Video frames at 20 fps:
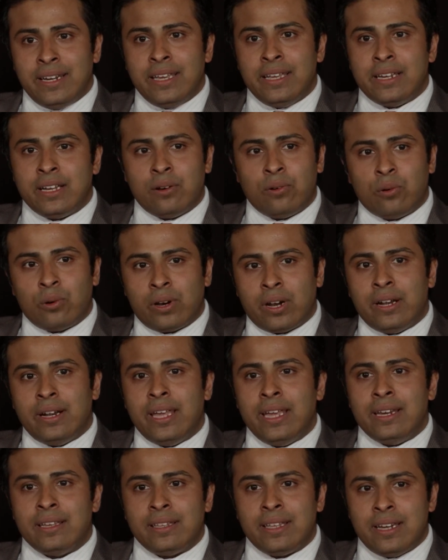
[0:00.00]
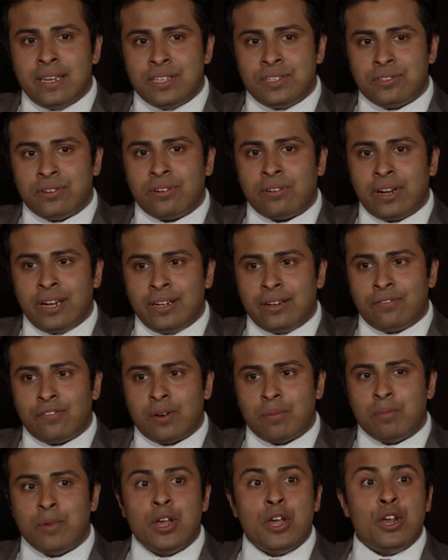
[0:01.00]
data or data that is generated
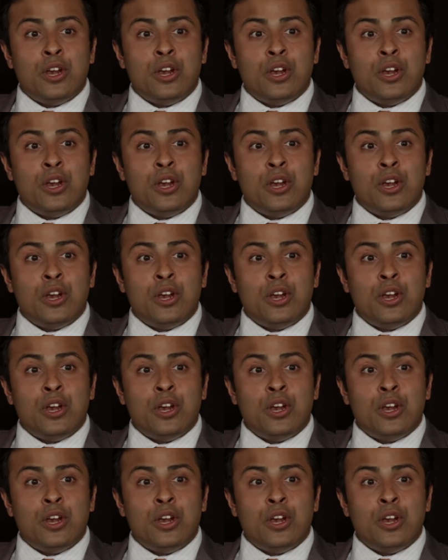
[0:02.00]
from